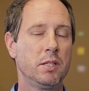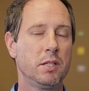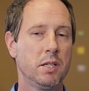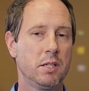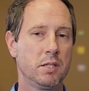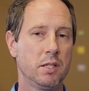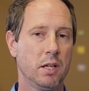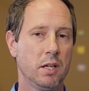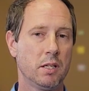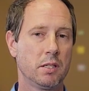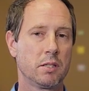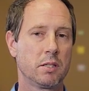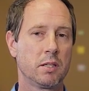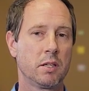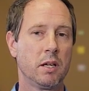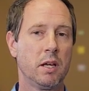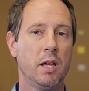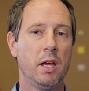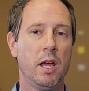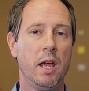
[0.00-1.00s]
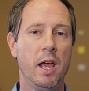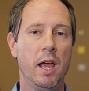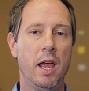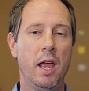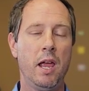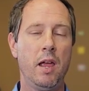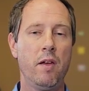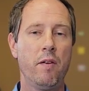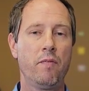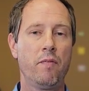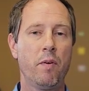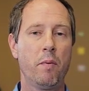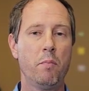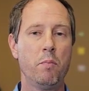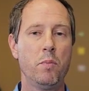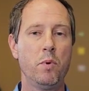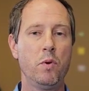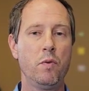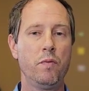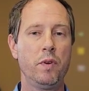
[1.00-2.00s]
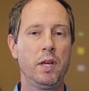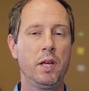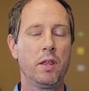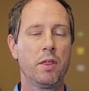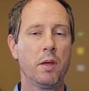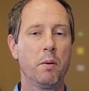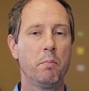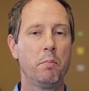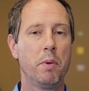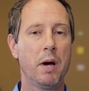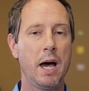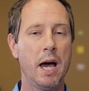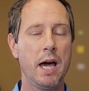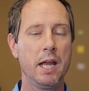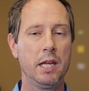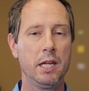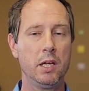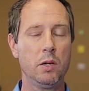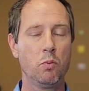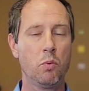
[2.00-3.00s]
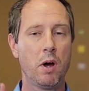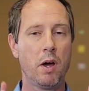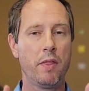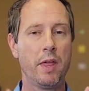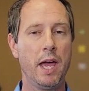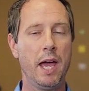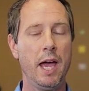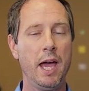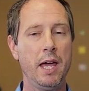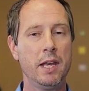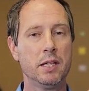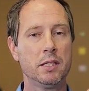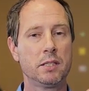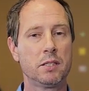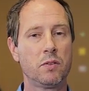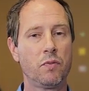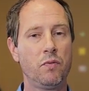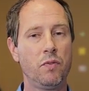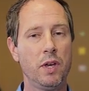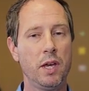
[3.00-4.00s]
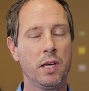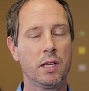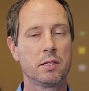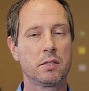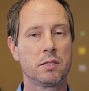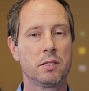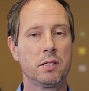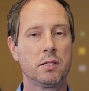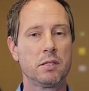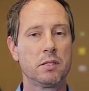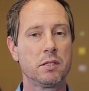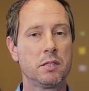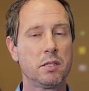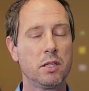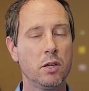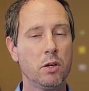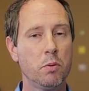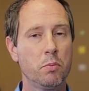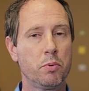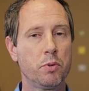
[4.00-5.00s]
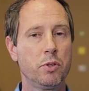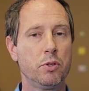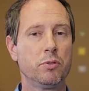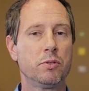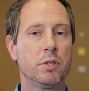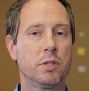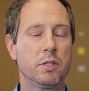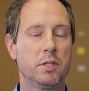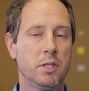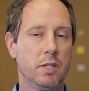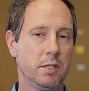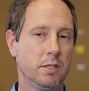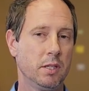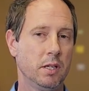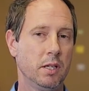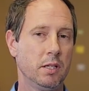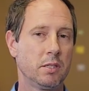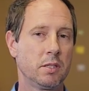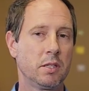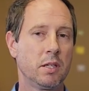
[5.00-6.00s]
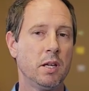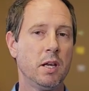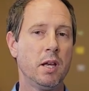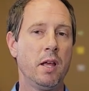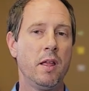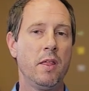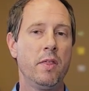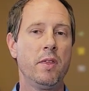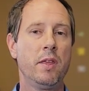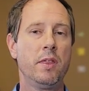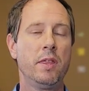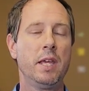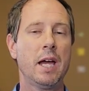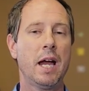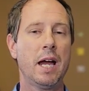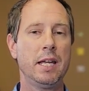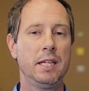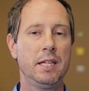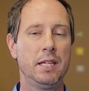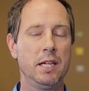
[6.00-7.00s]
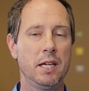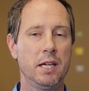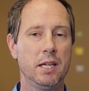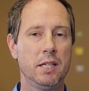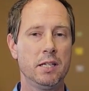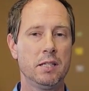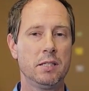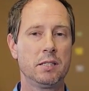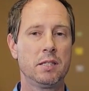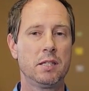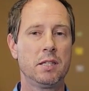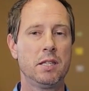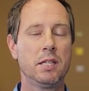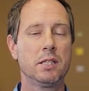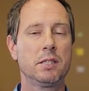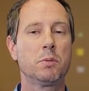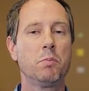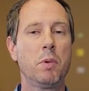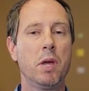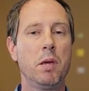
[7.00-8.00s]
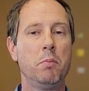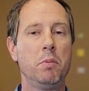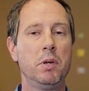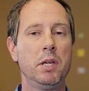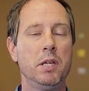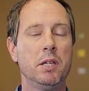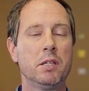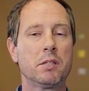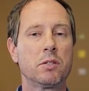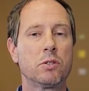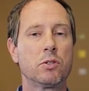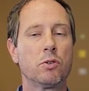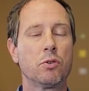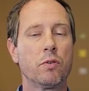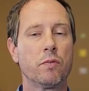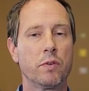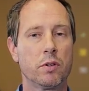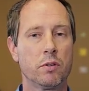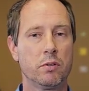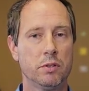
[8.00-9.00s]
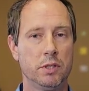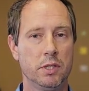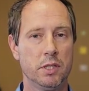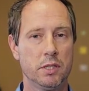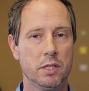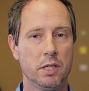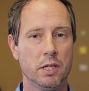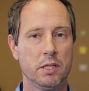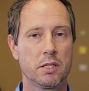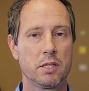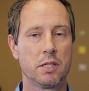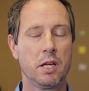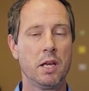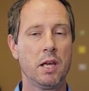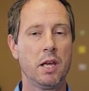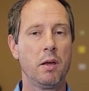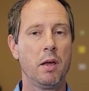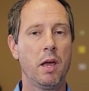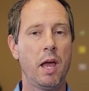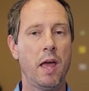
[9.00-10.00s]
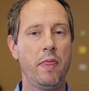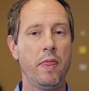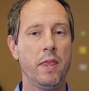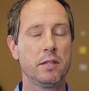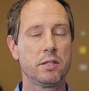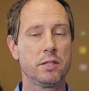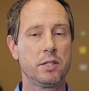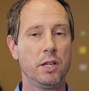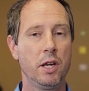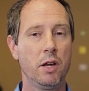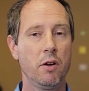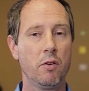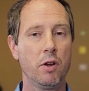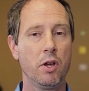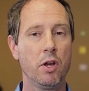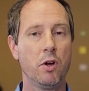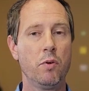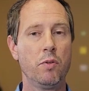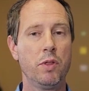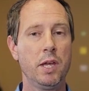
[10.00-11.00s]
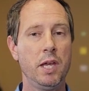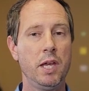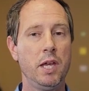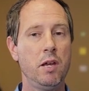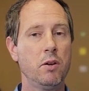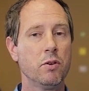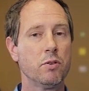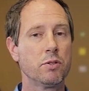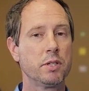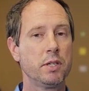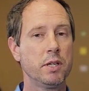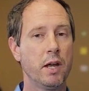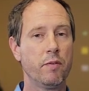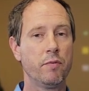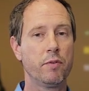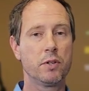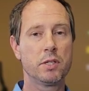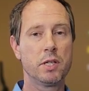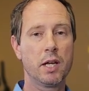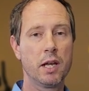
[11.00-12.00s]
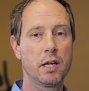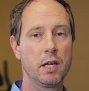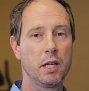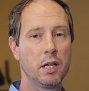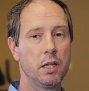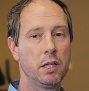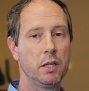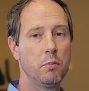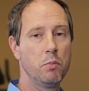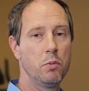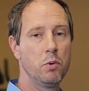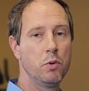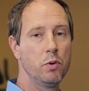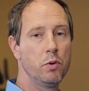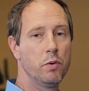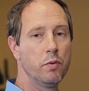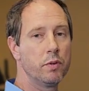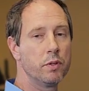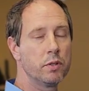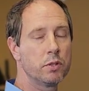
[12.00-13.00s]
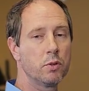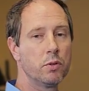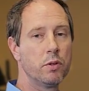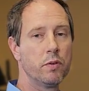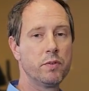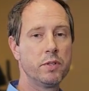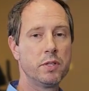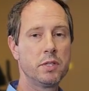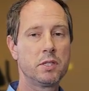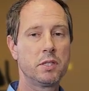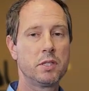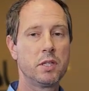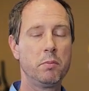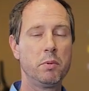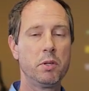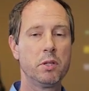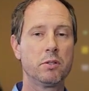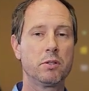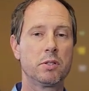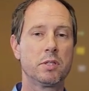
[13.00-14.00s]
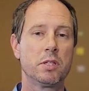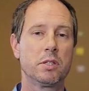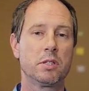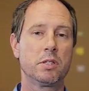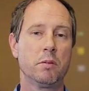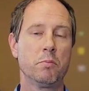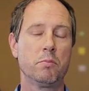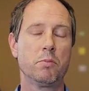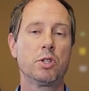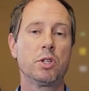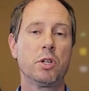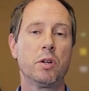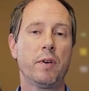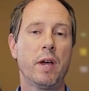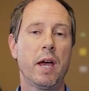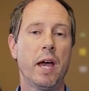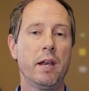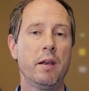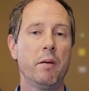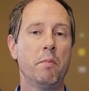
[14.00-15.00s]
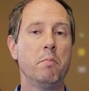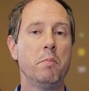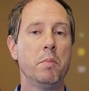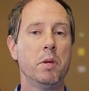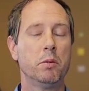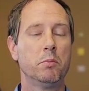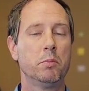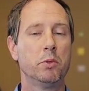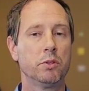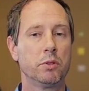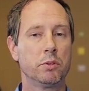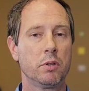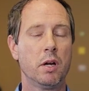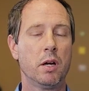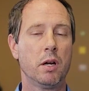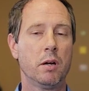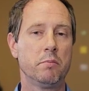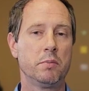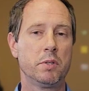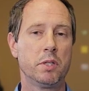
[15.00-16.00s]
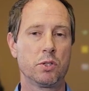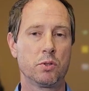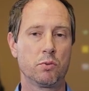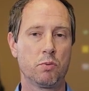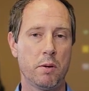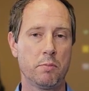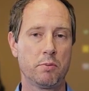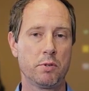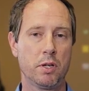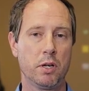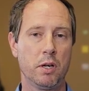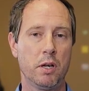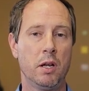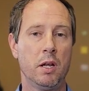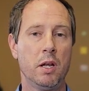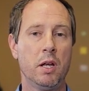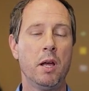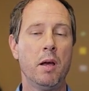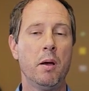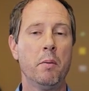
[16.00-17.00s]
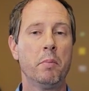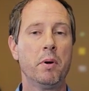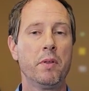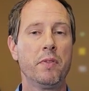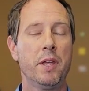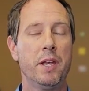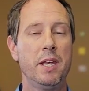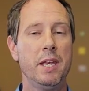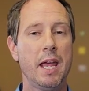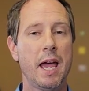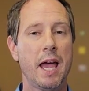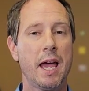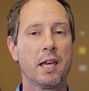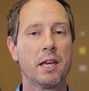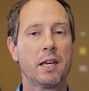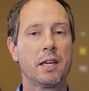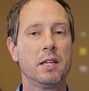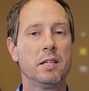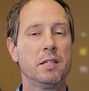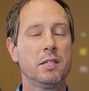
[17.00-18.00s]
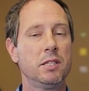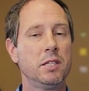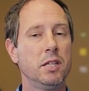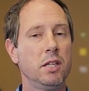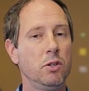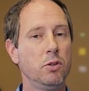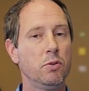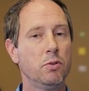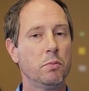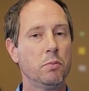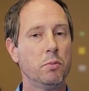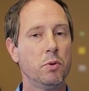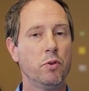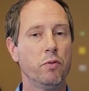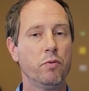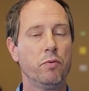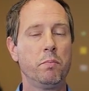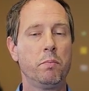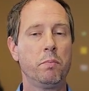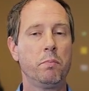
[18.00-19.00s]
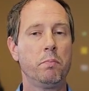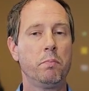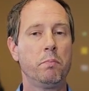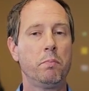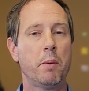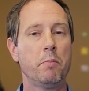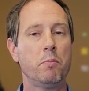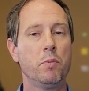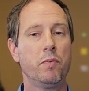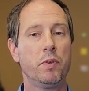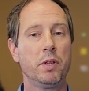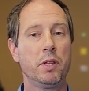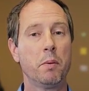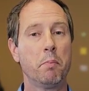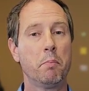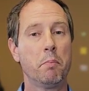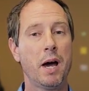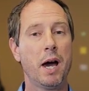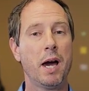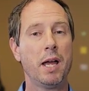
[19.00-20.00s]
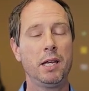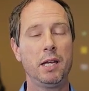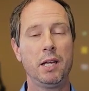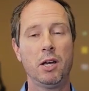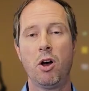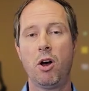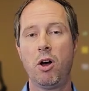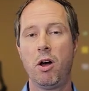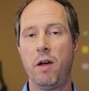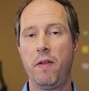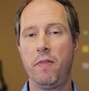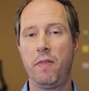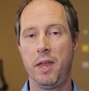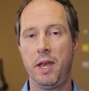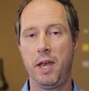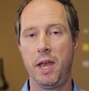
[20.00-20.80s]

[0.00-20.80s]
dizziness. If moving the body while the head is fixed still produces dizziness, then the idea is this may be cervical dizziness. In this scenario, the ears never technically moved, so the vestibular system should have had minimal disruption, but the neck continued to move by moving the body on the